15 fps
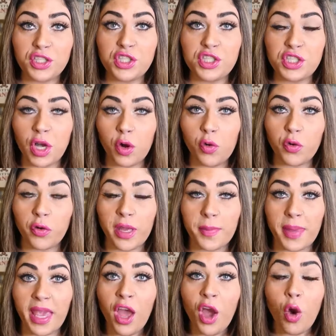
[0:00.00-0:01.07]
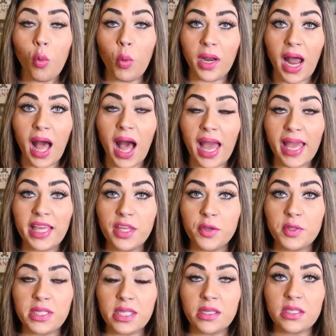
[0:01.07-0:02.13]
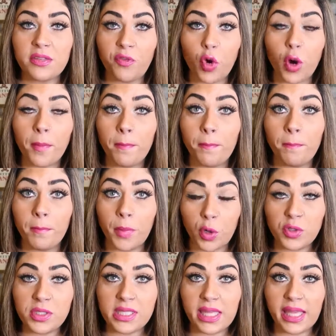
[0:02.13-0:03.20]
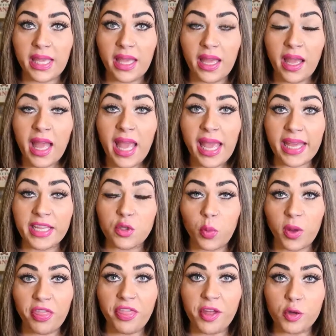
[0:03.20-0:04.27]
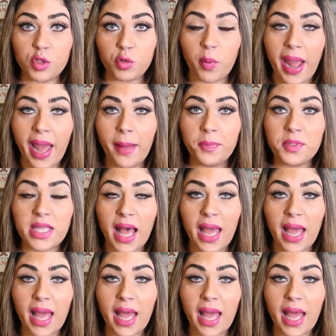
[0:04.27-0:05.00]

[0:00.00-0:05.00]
so creamy. What I use these for mostly is with those wraps.